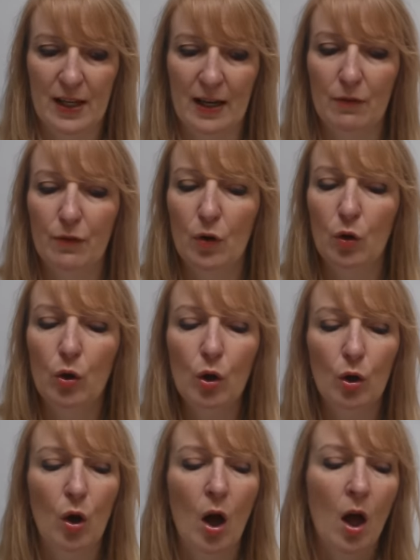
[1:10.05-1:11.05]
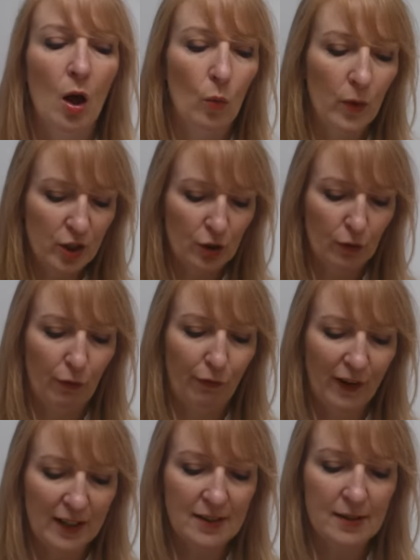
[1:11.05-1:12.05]
And if you look which
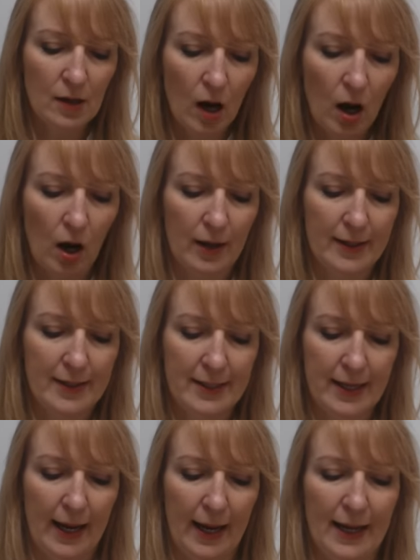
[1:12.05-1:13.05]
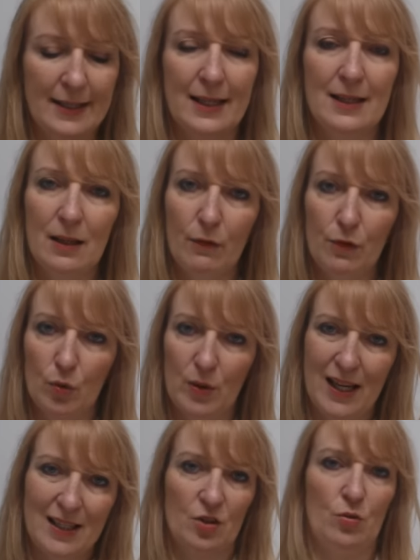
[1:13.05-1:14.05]
fixed star is there, it can give you
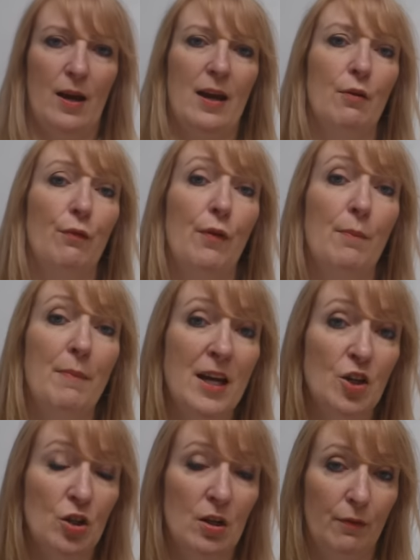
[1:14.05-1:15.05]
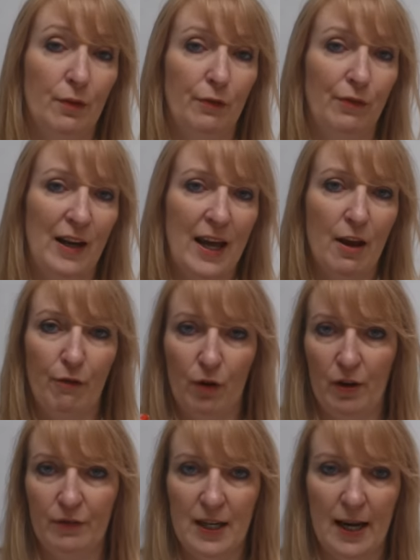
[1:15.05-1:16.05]
an extra information of the flavor
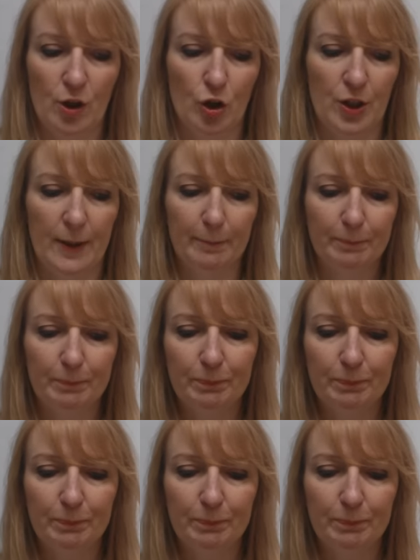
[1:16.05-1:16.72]
of the energy.